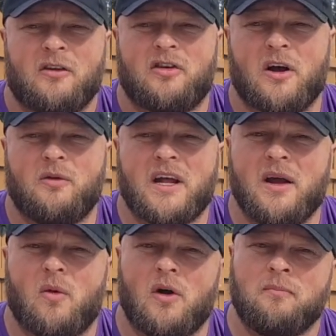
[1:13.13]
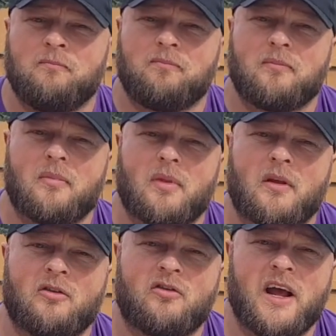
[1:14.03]
So day one,
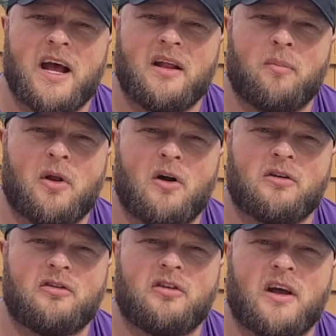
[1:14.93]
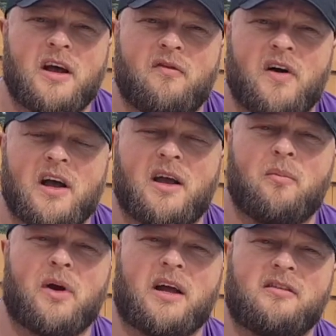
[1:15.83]
straight out of the blocks,
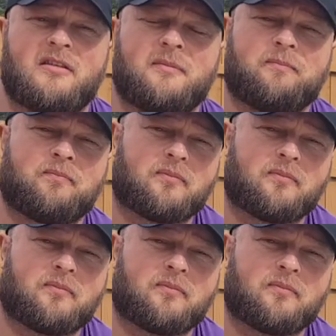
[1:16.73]
Viking press.